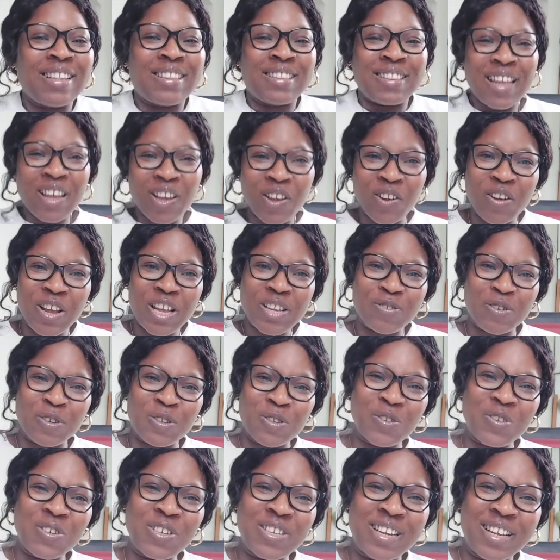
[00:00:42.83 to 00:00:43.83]
Thank you guys for
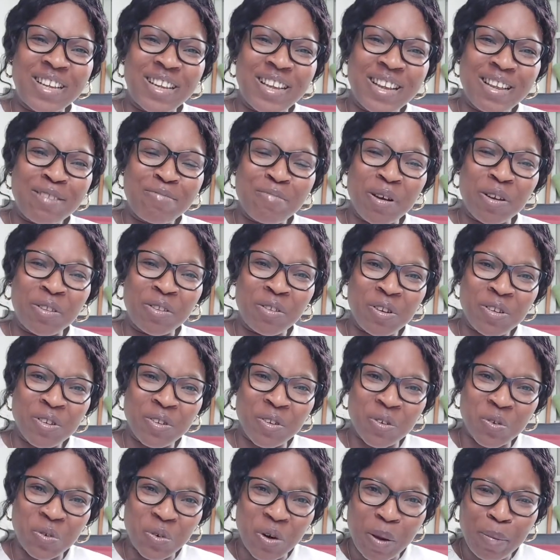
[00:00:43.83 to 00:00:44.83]
tuning in again, my returning
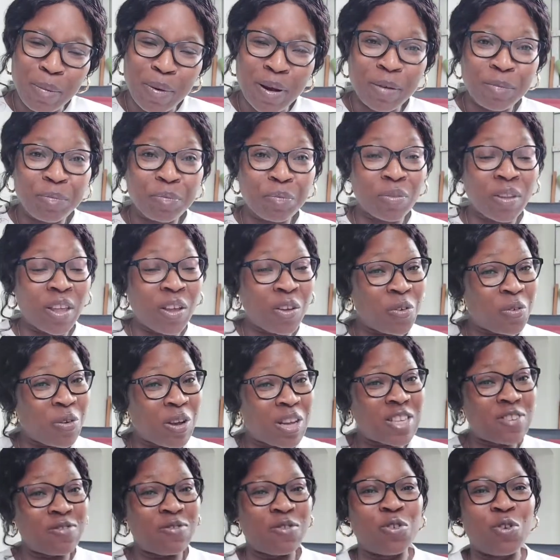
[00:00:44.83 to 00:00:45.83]
subscriber. Thank you
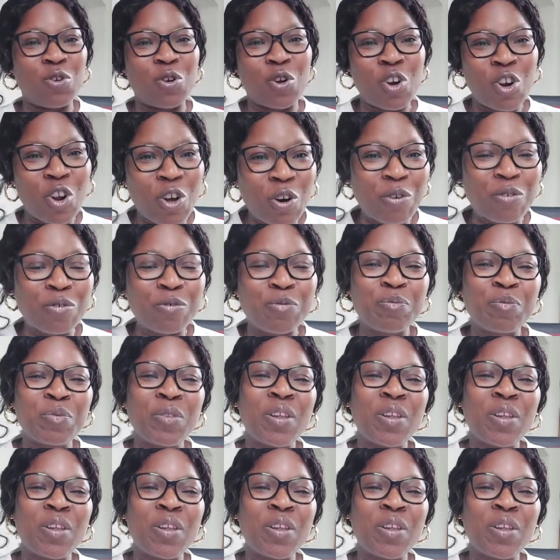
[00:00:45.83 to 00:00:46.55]
guys for your love.